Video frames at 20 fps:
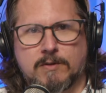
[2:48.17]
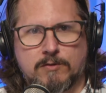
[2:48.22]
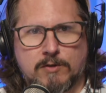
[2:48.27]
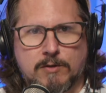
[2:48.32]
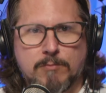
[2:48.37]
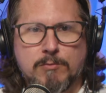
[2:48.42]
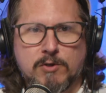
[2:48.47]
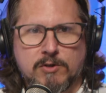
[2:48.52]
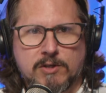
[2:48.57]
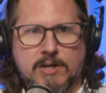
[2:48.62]

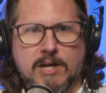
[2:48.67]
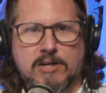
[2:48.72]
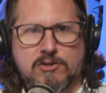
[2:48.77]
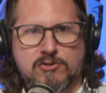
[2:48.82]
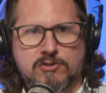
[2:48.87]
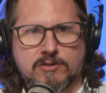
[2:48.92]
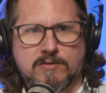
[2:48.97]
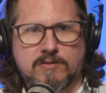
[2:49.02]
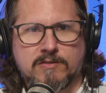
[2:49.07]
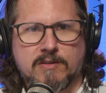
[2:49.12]

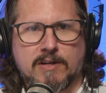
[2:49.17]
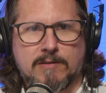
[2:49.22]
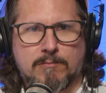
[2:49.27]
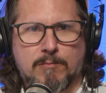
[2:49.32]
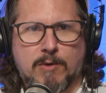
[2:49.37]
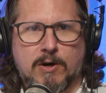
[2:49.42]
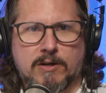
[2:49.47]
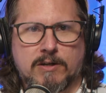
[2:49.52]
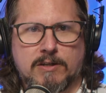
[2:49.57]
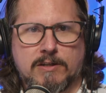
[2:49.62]
communications and
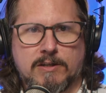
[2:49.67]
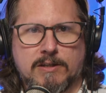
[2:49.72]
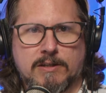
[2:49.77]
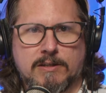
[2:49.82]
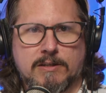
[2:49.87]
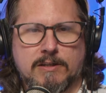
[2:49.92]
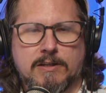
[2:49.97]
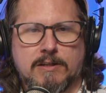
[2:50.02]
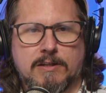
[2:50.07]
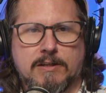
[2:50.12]

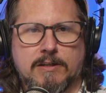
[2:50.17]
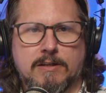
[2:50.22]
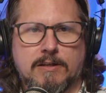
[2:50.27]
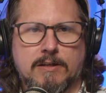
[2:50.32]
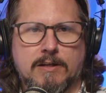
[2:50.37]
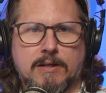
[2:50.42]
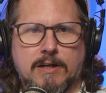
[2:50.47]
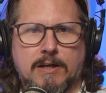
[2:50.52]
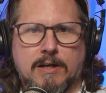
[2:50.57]
marketing